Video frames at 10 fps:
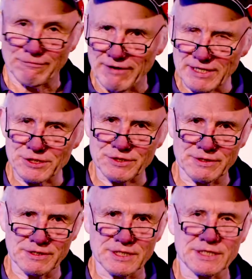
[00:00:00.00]

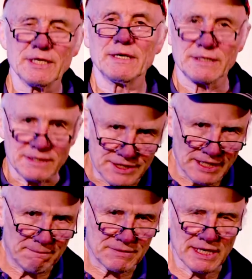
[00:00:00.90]
Restaurants
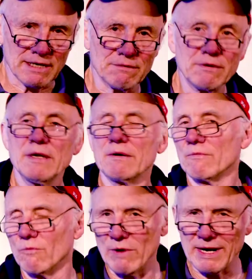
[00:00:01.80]
dipped down,
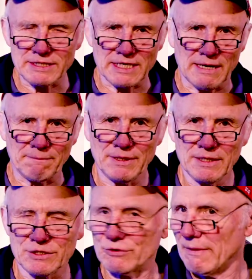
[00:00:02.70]
went
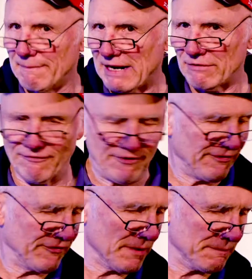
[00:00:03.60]
up to about
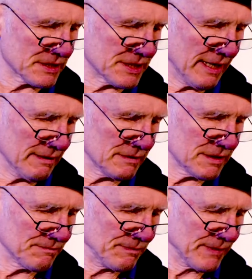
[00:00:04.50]

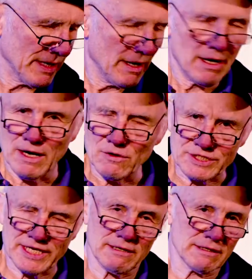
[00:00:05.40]
50%.
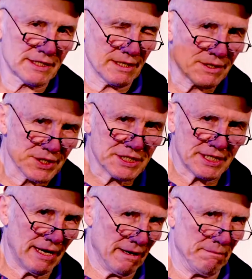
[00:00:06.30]
Hotels, the
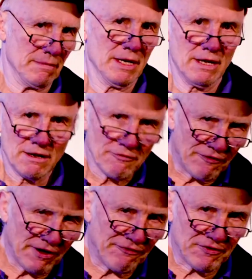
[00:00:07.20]
same,
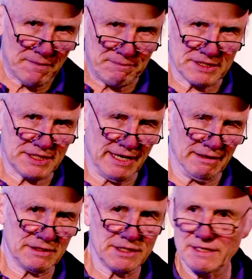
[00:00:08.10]
50%.